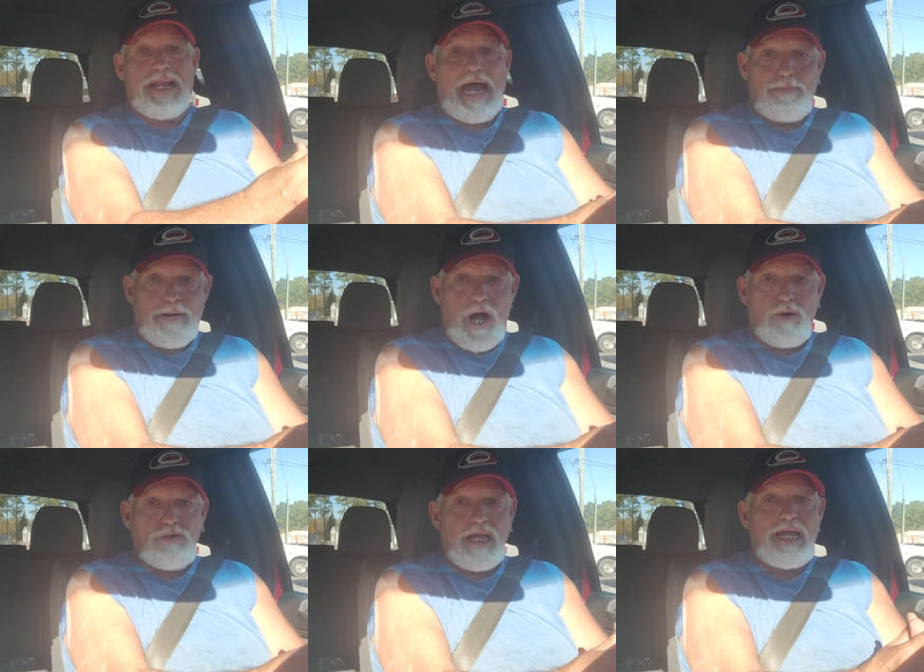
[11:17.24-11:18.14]
I
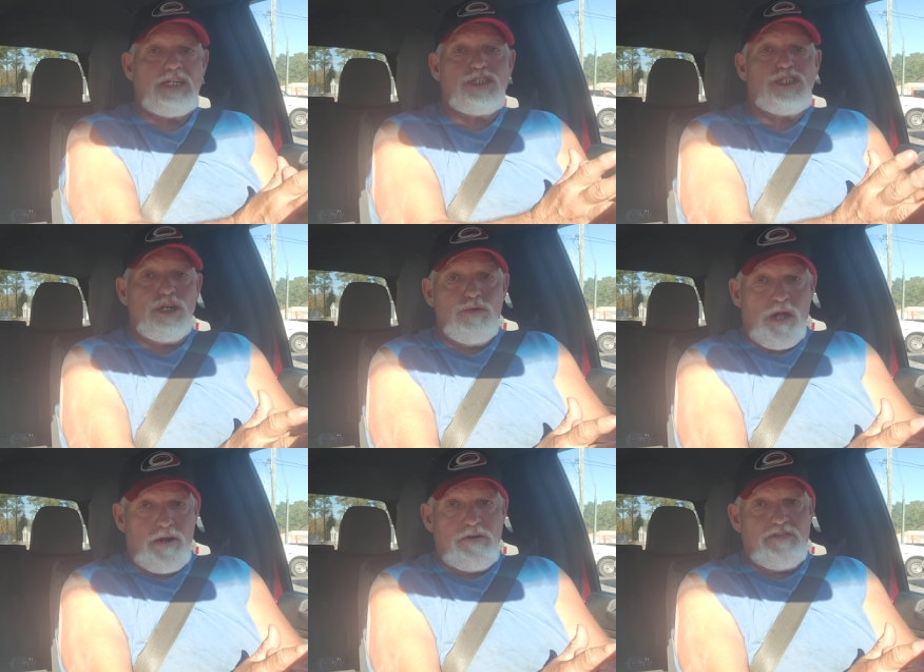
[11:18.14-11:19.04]
bought, it's
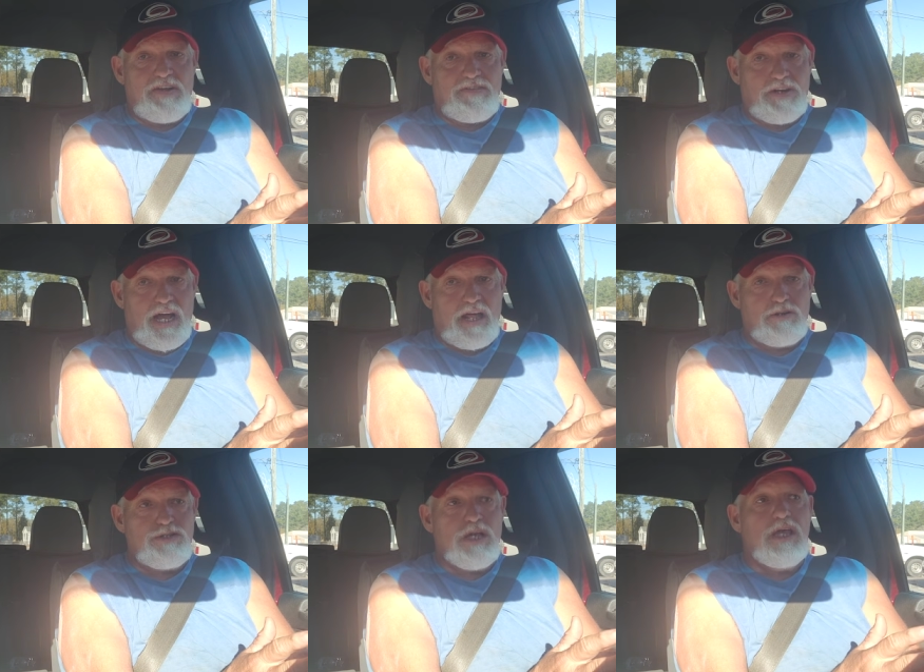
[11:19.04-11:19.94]

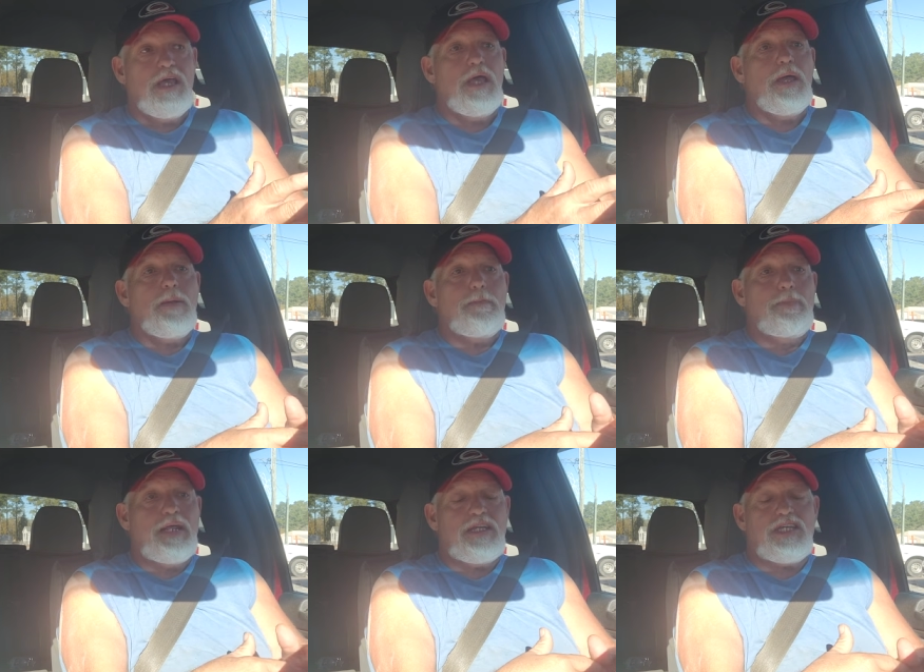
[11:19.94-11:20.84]
$250,
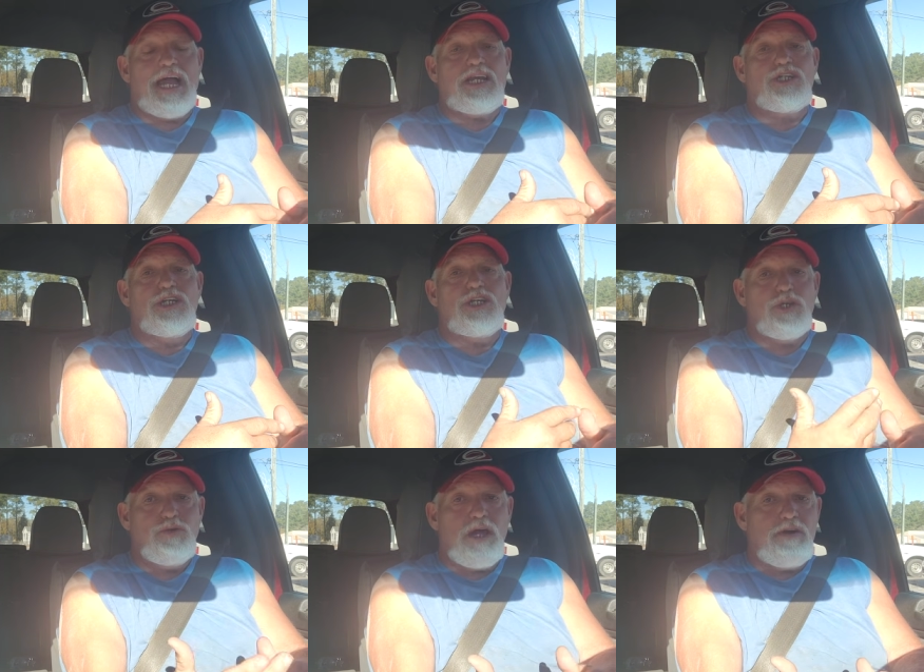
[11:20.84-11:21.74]
but it's actually
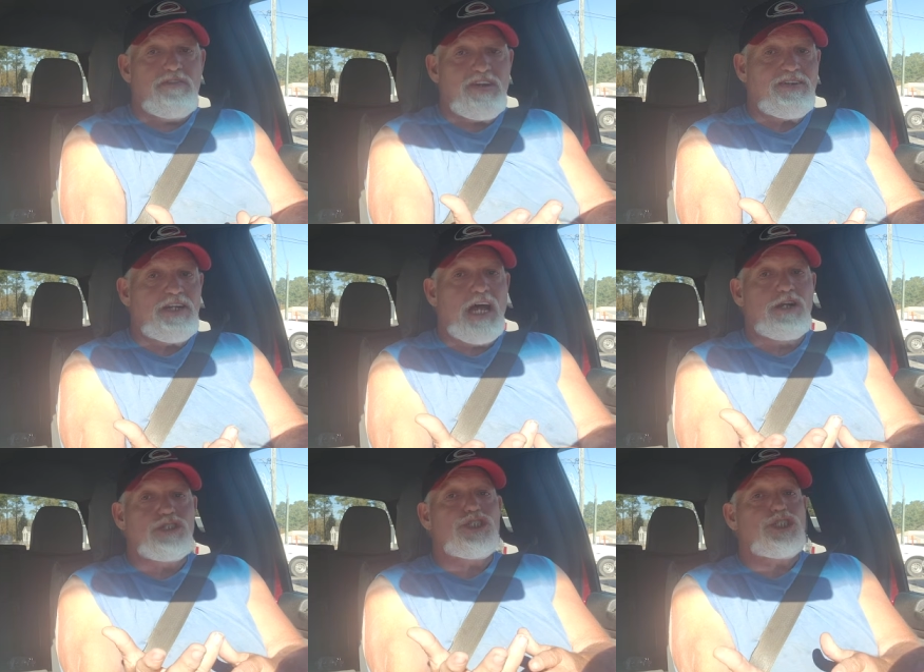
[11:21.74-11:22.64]

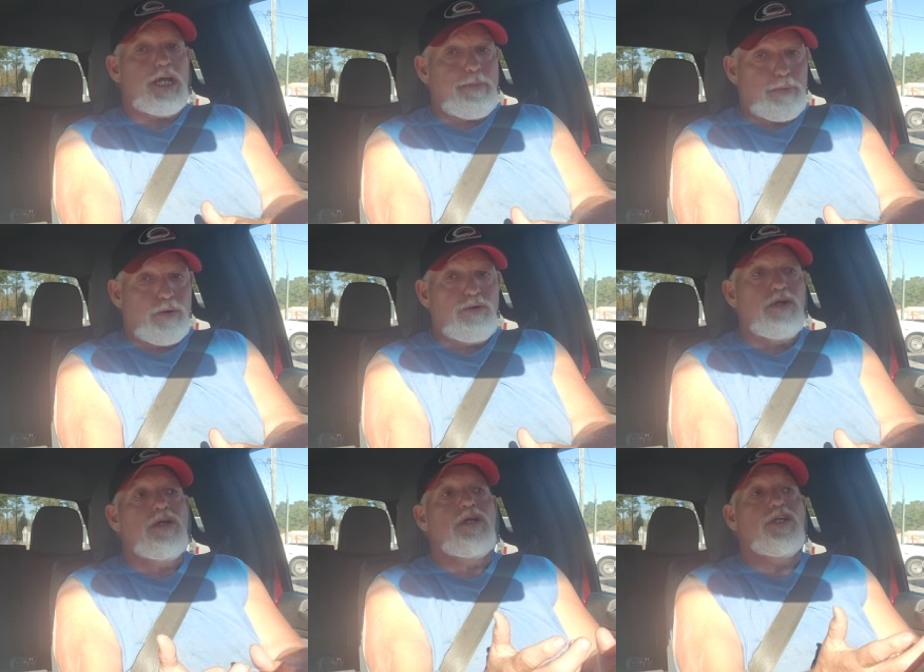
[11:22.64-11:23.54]
$250 cheaper
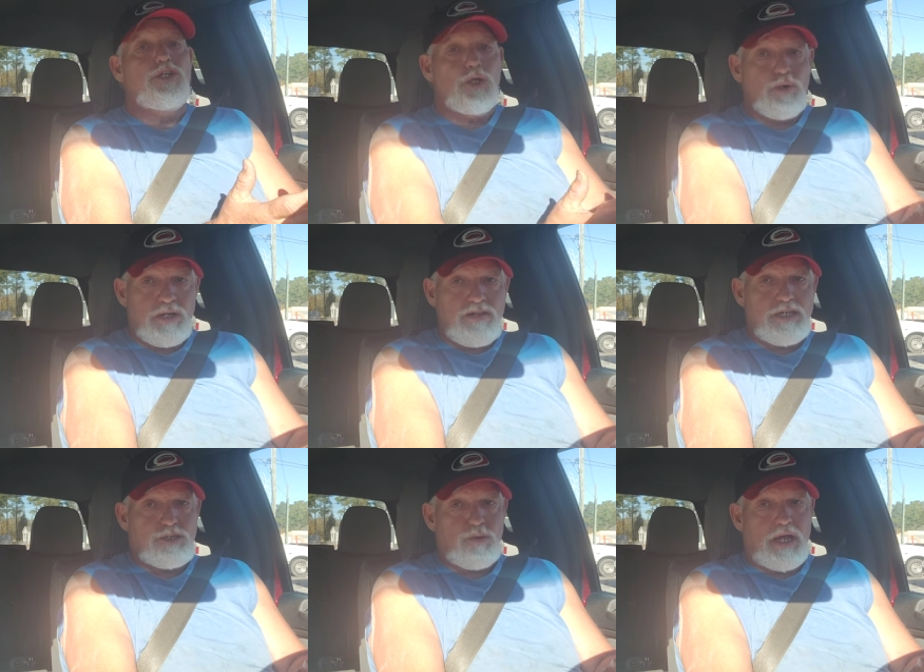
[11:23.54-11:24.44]
doing it
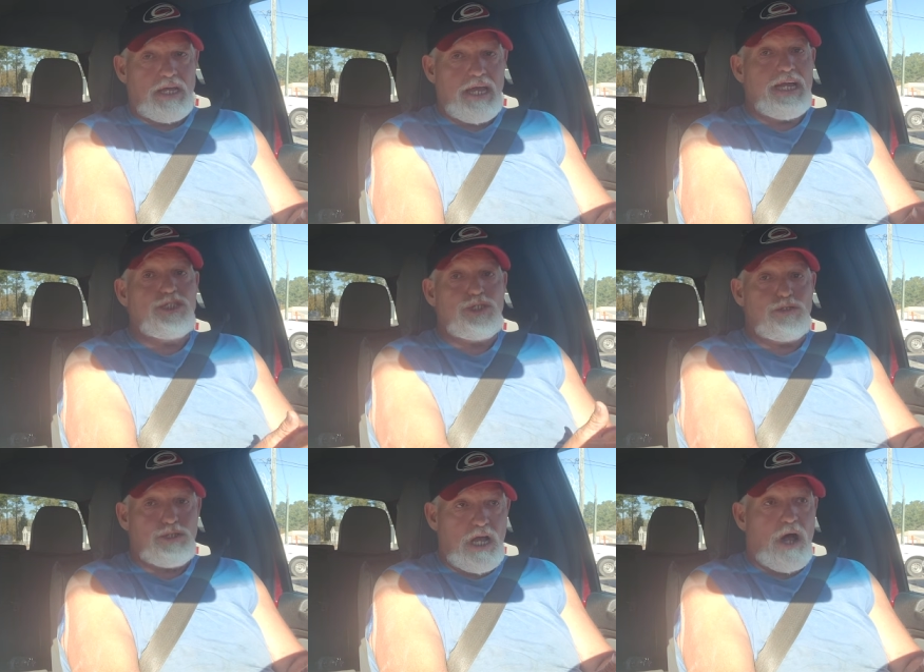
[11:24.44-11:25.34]
this way. As
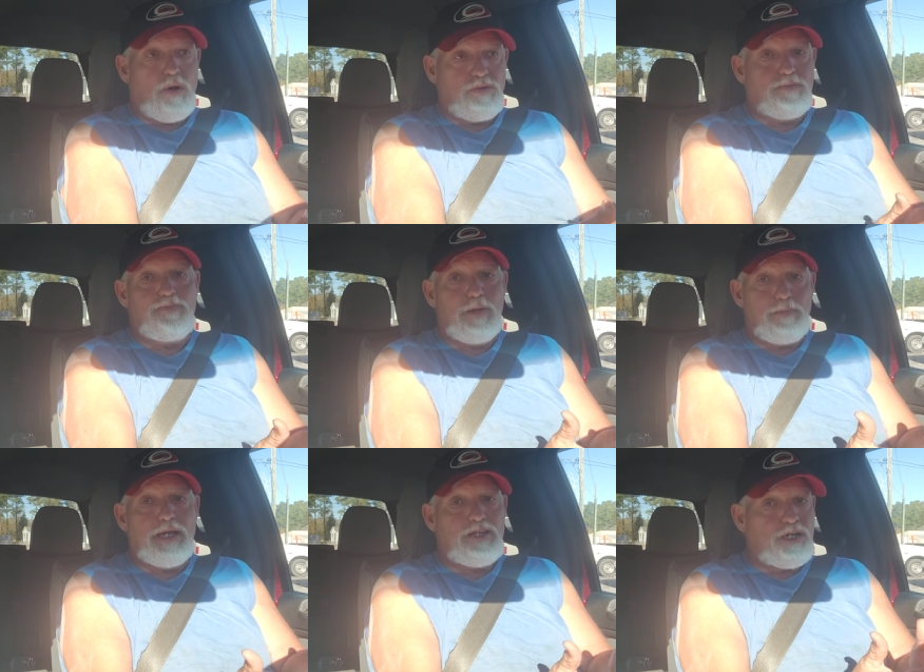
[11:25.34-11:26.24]
you saw,
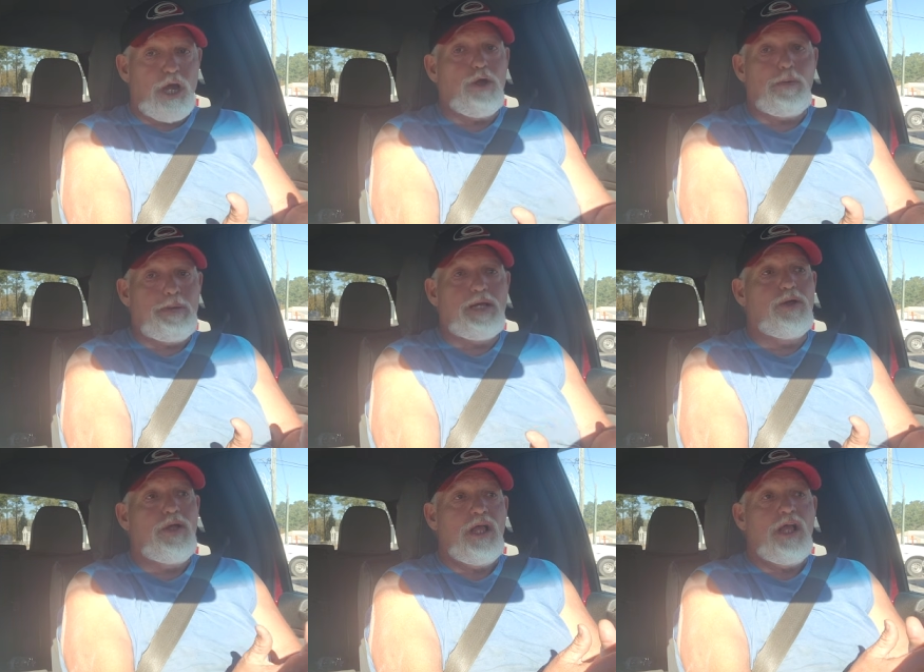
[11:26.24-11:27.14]
the total
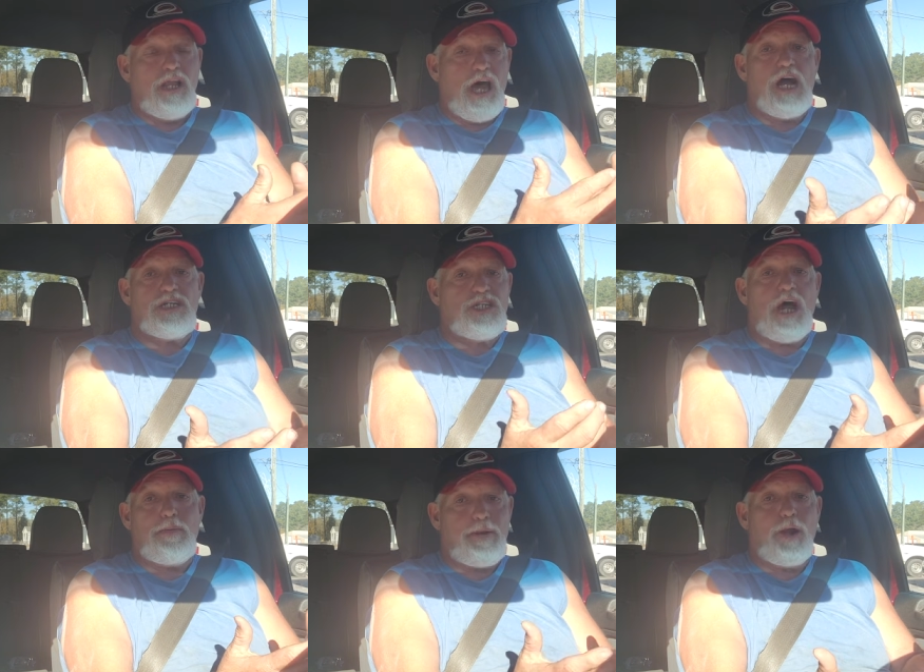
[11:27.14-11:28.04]
bill, lock,
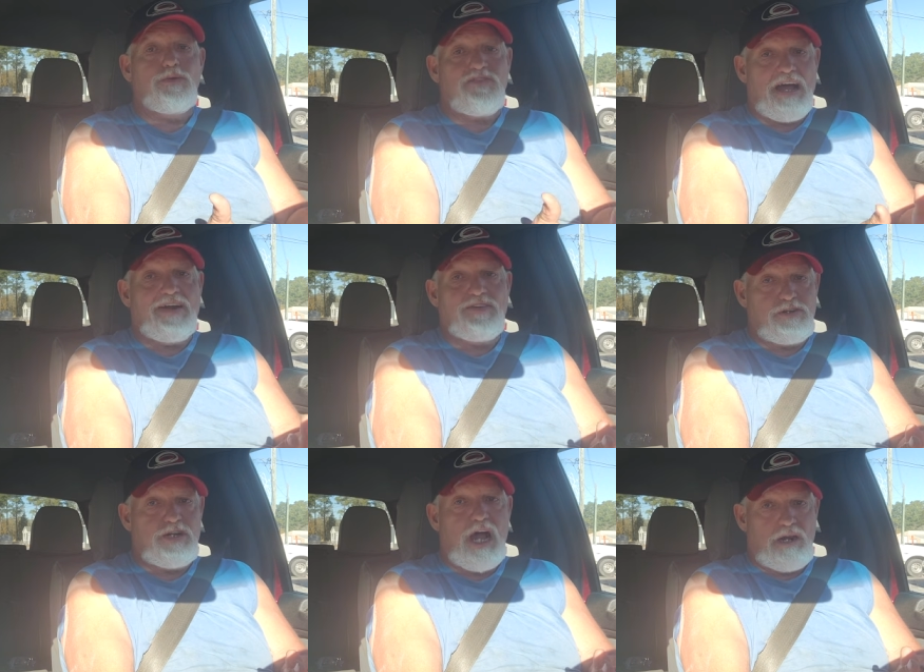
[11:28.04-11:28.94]
stock, and barrel, was
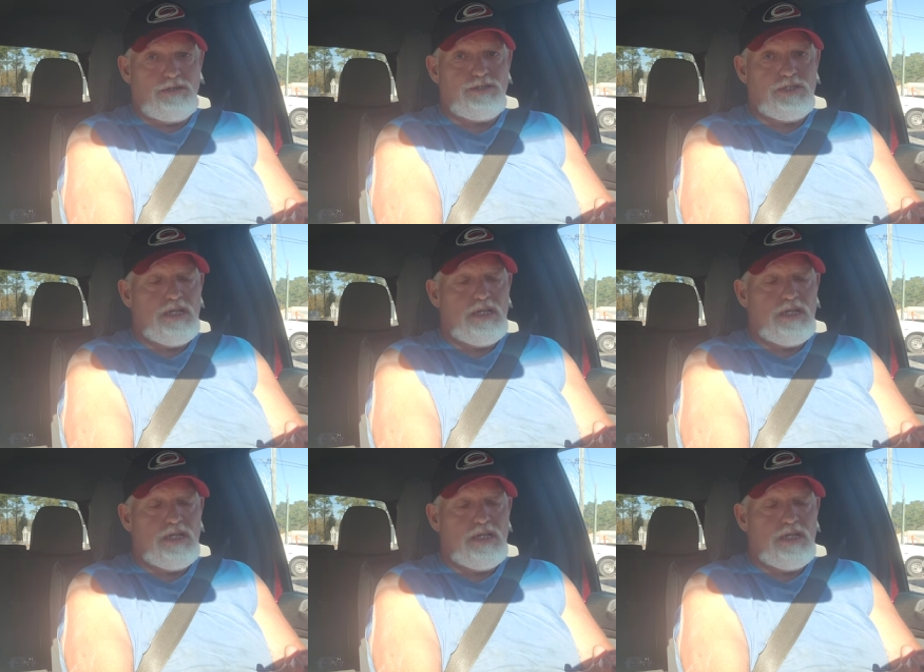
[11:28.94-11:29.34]
$500.